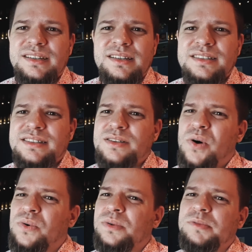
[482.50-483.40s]
It's
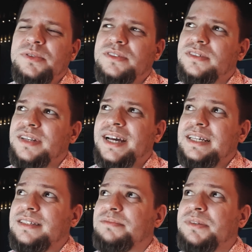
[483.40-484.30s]
almost
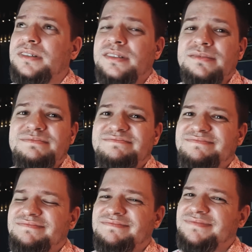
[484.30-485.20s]
nice, but
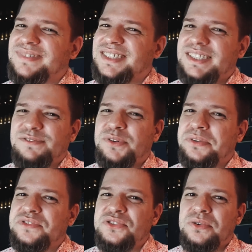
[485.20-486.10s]
it
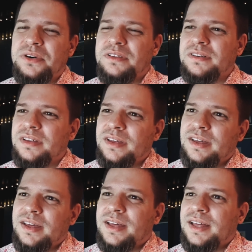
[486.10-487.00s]
falls short.
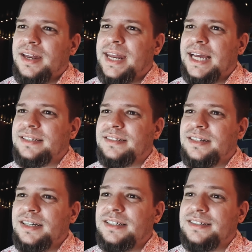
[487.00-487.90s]
Next
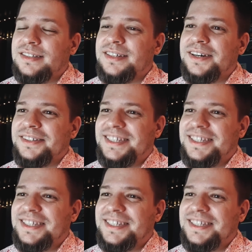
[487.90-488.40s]
is the